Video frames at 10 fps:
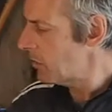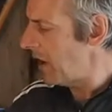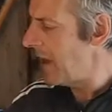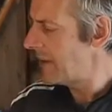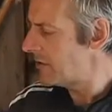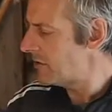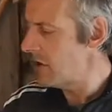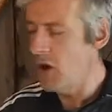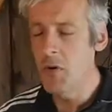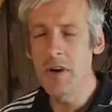What I
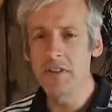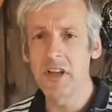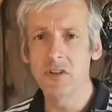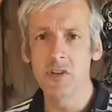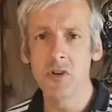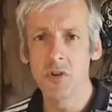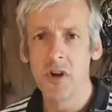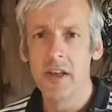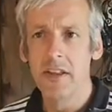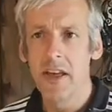do is I'll do
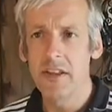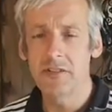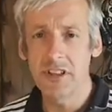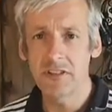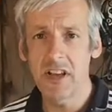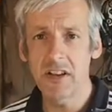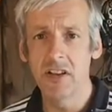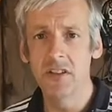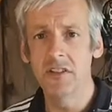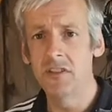6
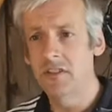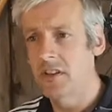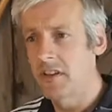seconds,